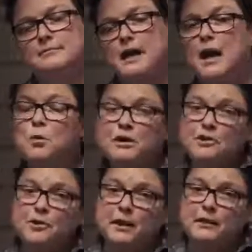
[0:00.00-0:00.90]
I wouldn't
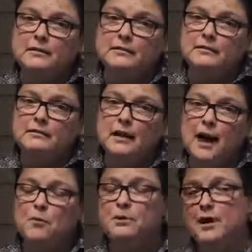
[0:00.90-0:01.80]
do it.
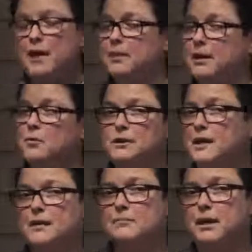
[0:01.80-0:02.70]
I would type it. I wouldn't
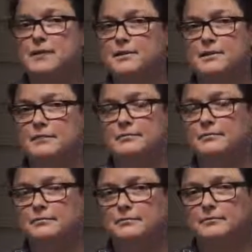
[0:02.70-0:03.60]
cut and paste.
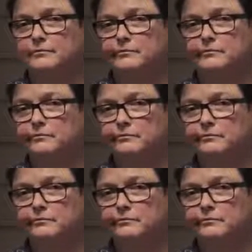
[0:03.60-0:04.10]
Okay.